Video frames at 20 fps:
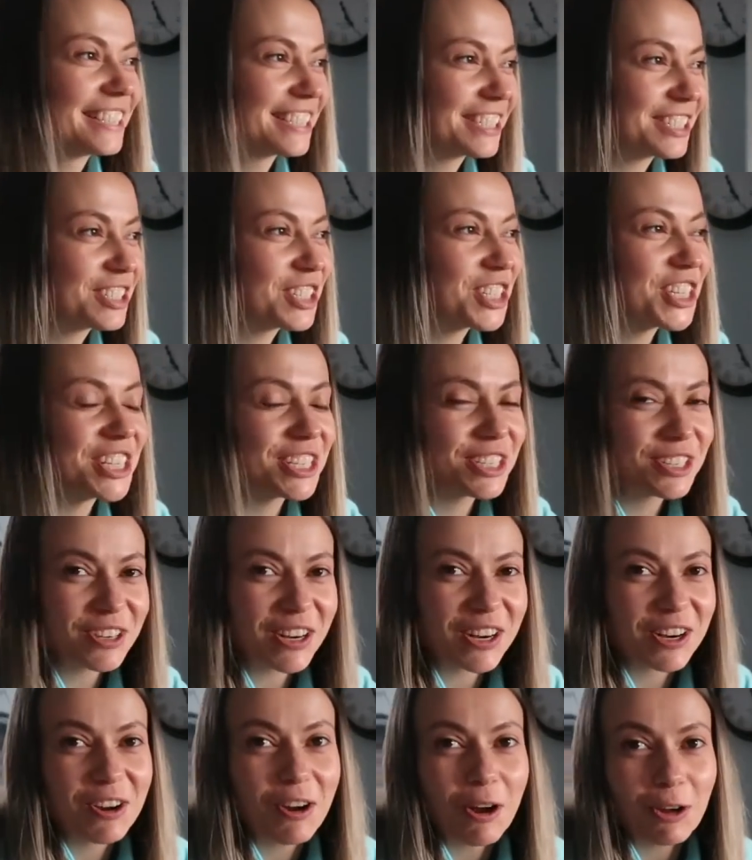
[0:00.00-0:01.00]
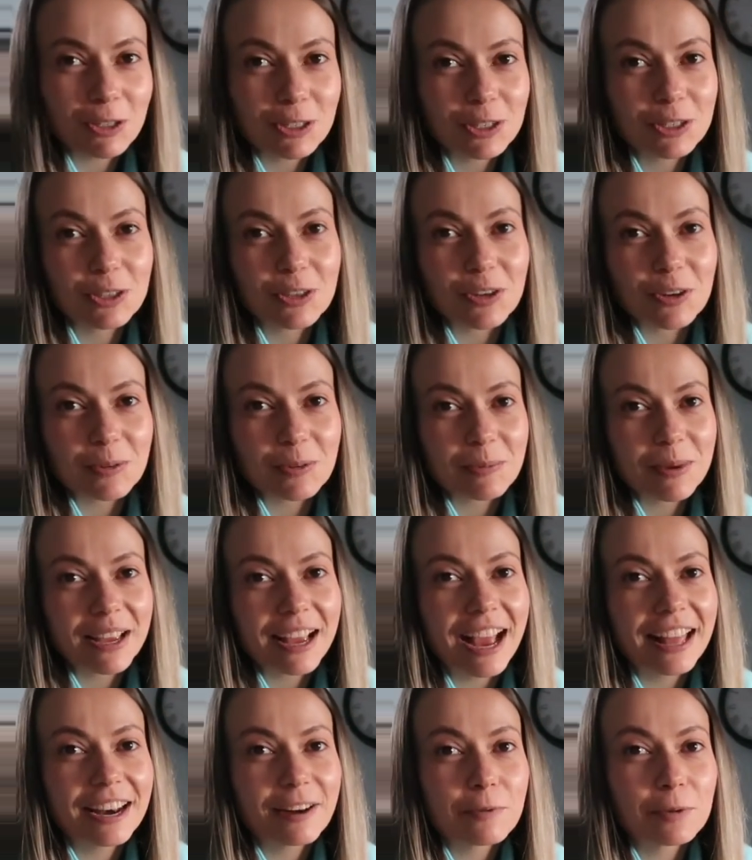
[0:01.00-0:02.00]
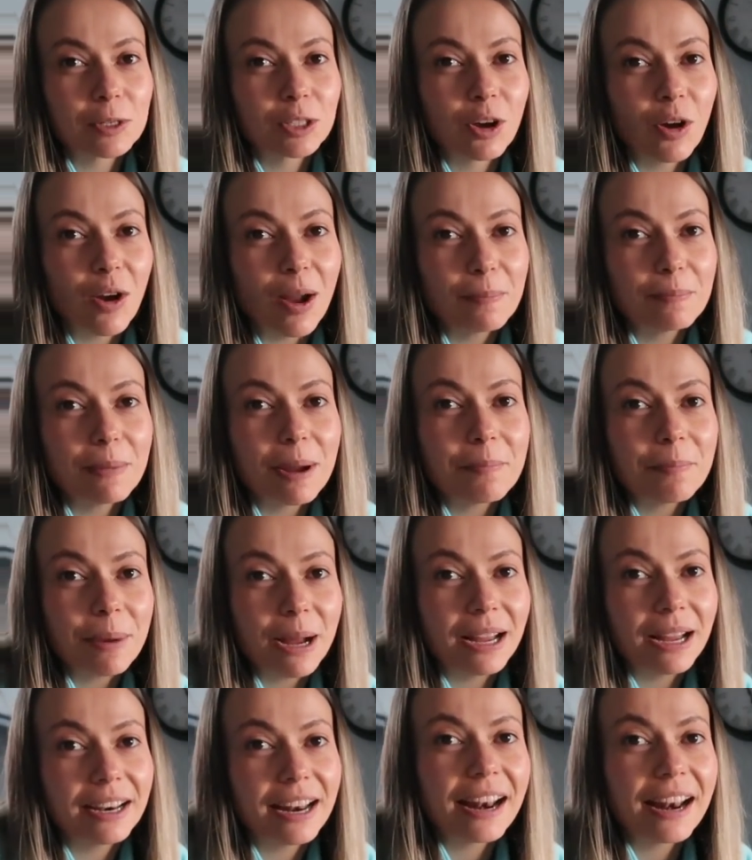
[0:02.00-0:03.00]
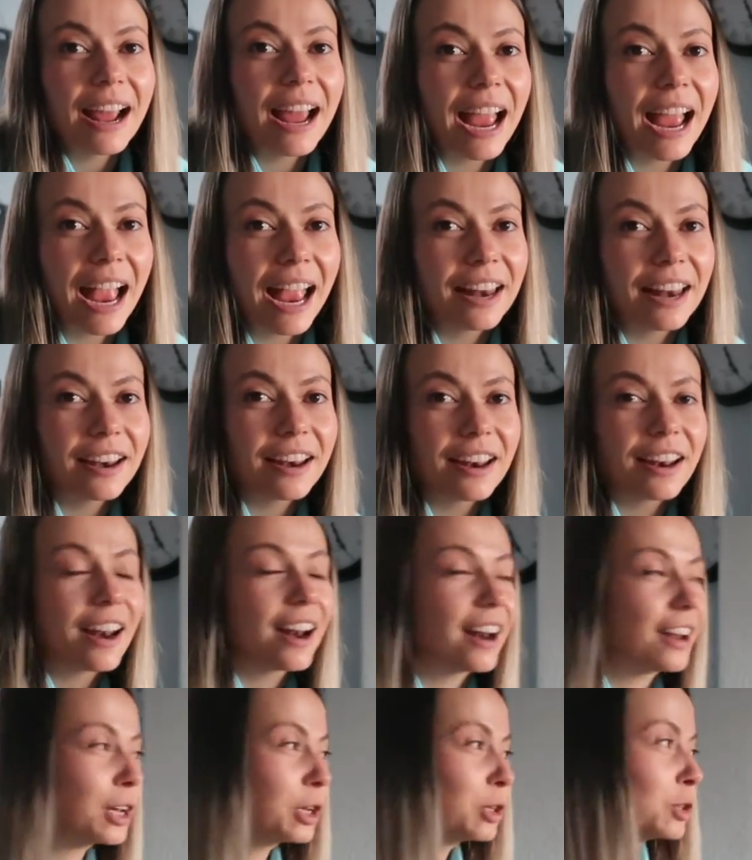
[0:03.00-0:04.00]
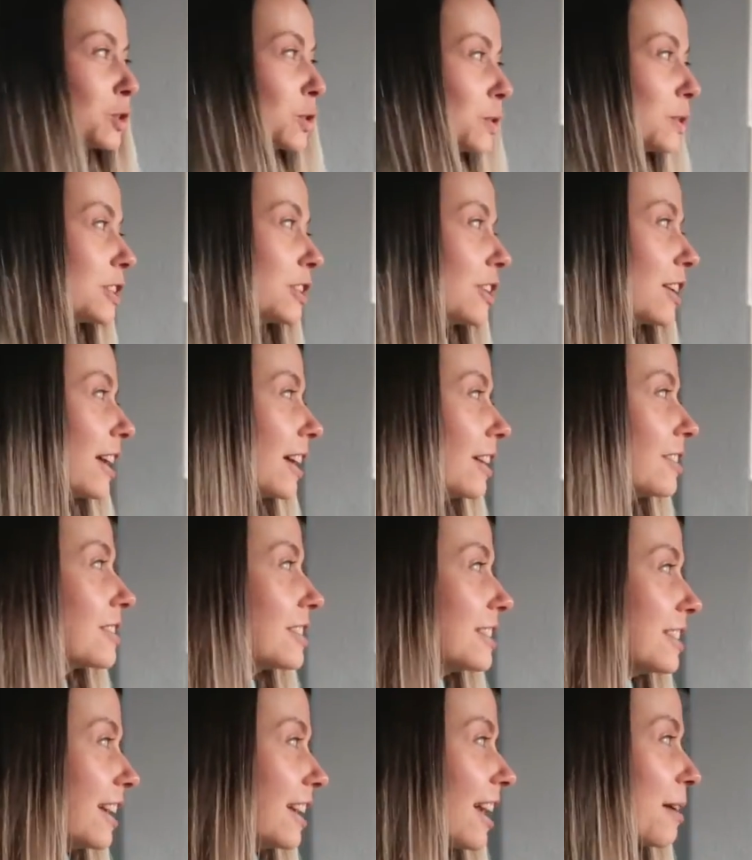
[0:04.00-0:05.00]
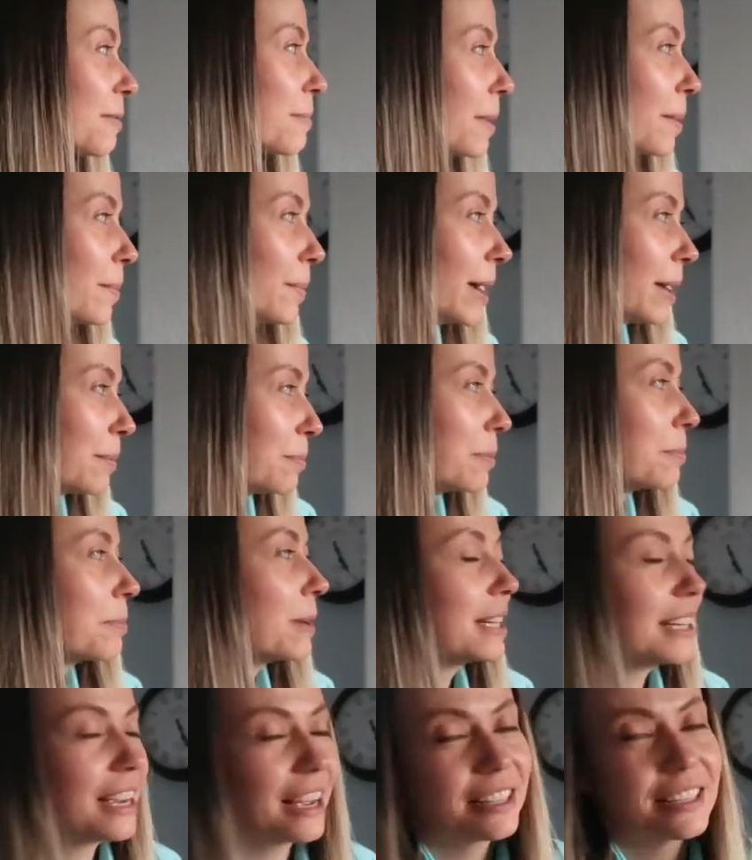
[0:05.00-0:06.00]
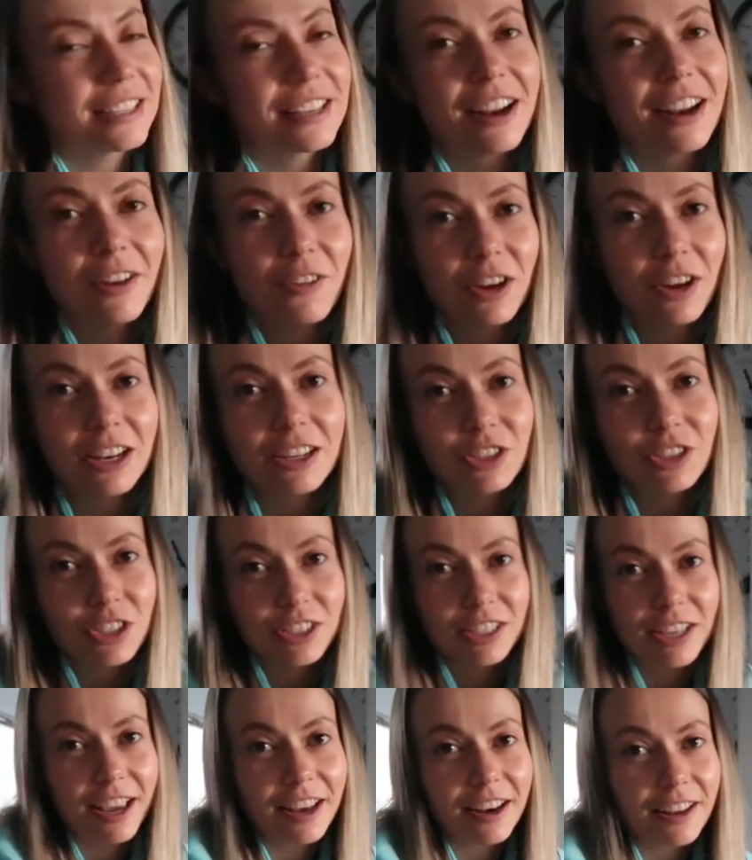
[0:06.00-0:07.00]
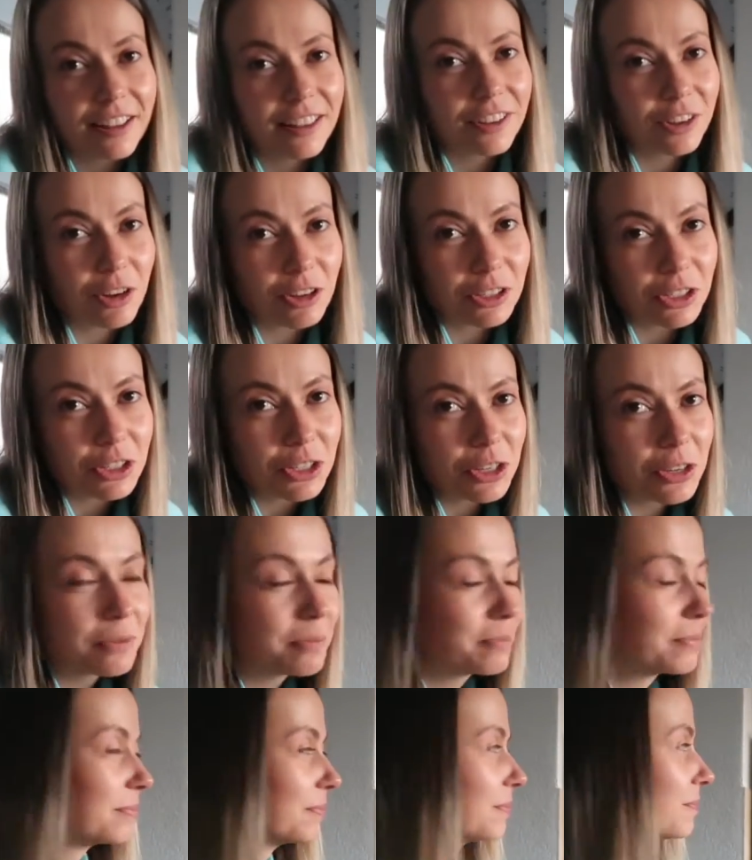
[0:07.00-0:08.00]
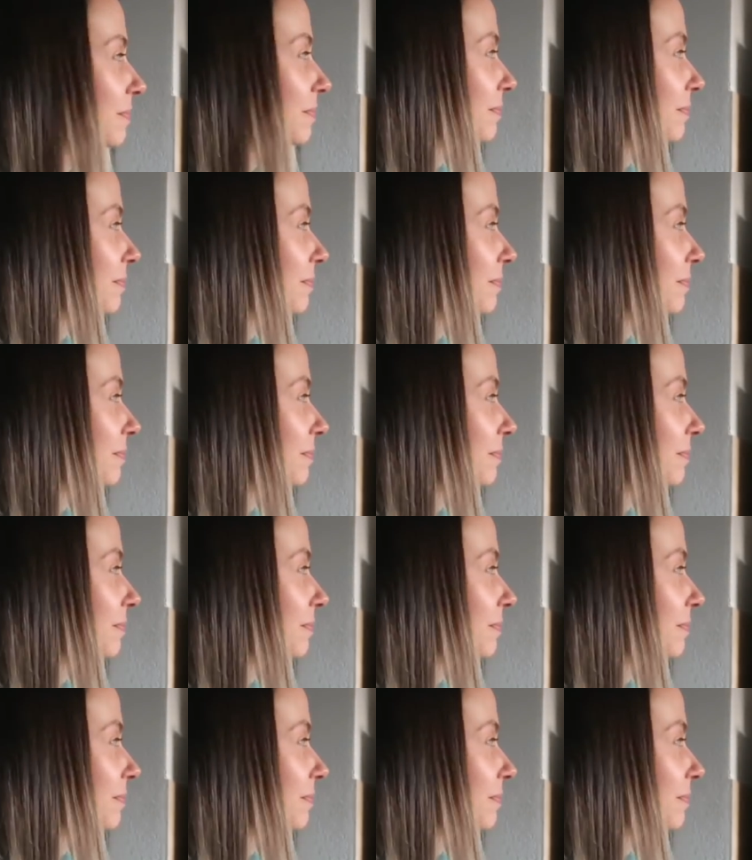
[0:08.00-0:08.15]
this G-string costume, and it would go up my butt, and I hated it, and I used to always look like I was digging in my butt, but my dad said I really just hated the costume.